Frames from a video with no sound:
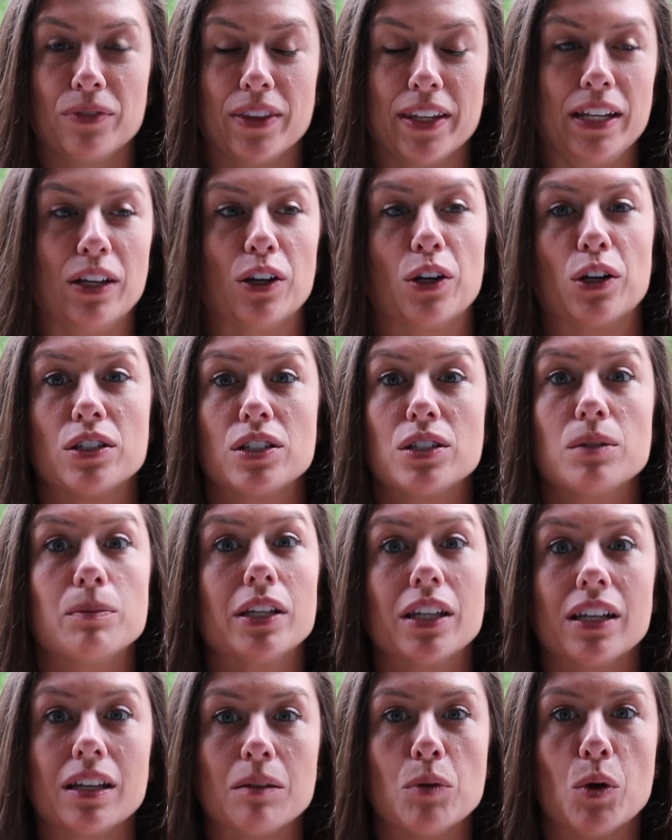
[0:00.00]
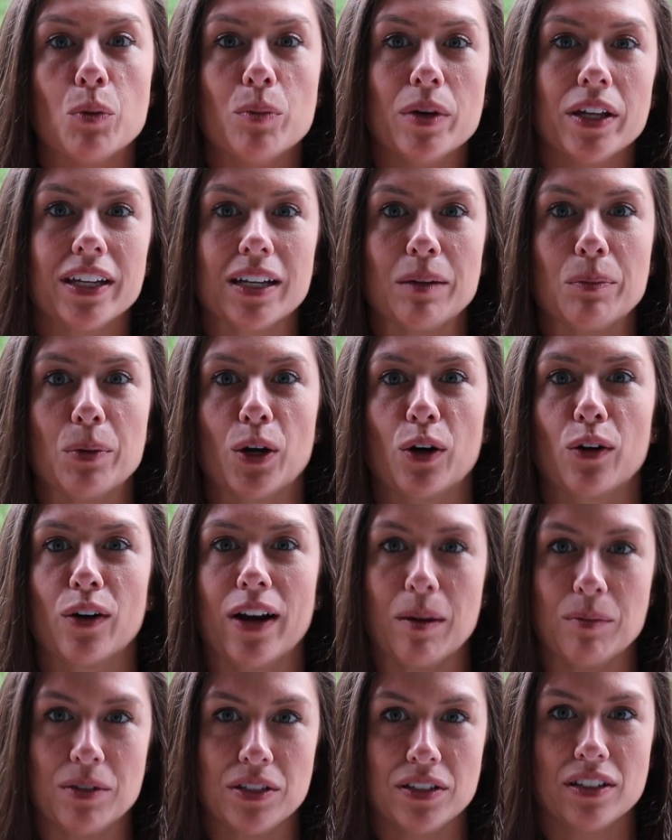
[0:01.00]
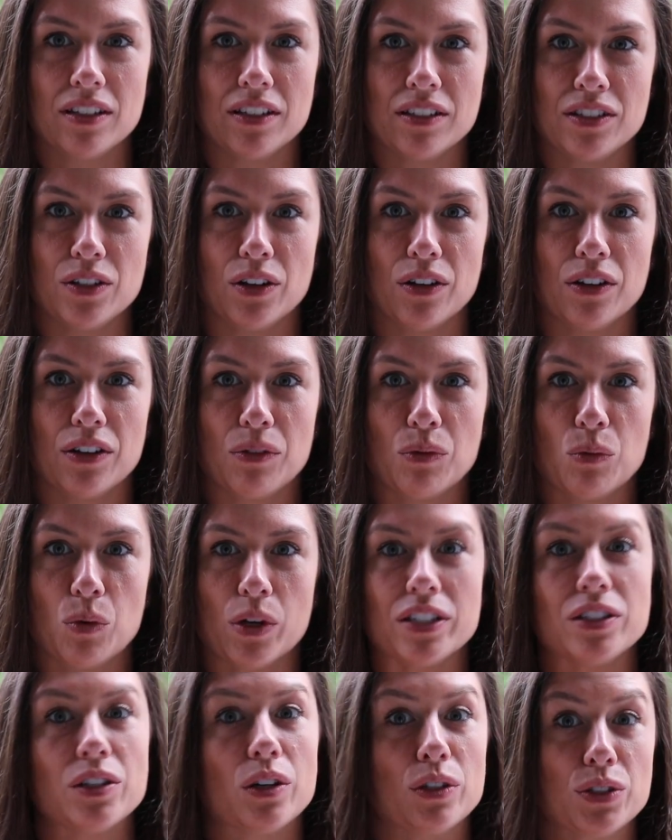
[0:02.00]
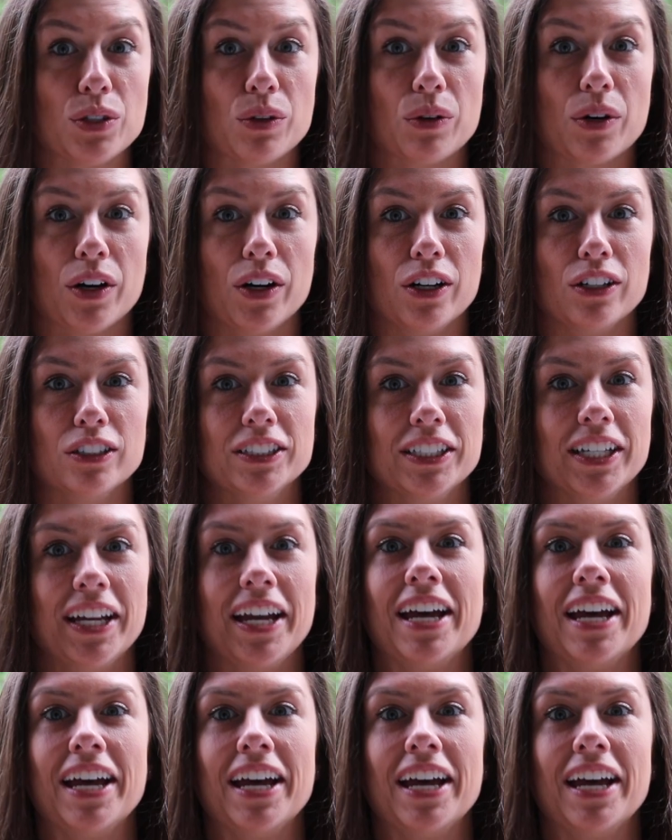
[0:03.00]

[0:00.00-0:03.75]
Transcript: Your stability and mobility program is what it's also called.